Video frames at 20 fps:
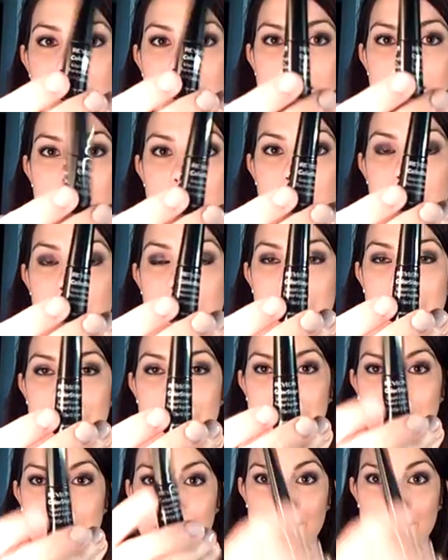in the black
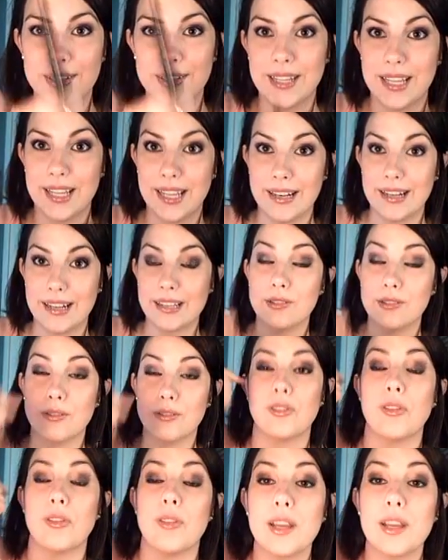as well. And I
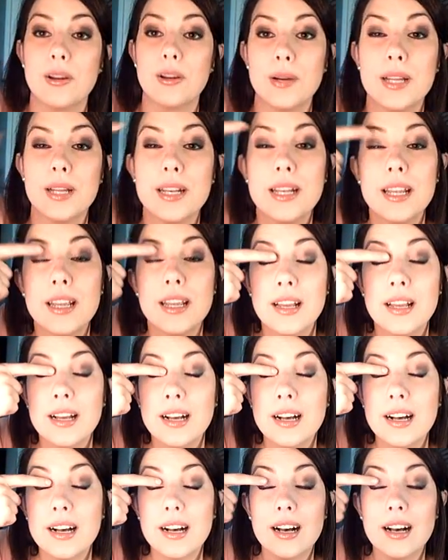use the liquid
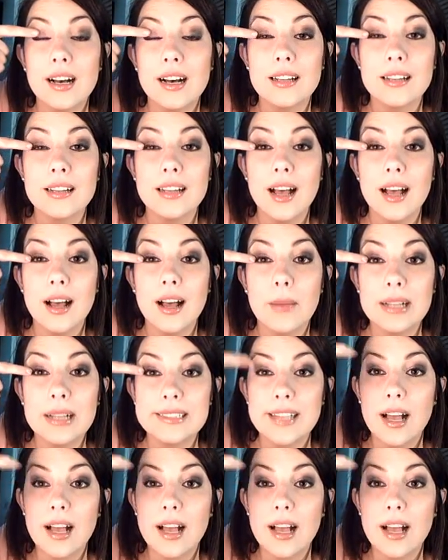on my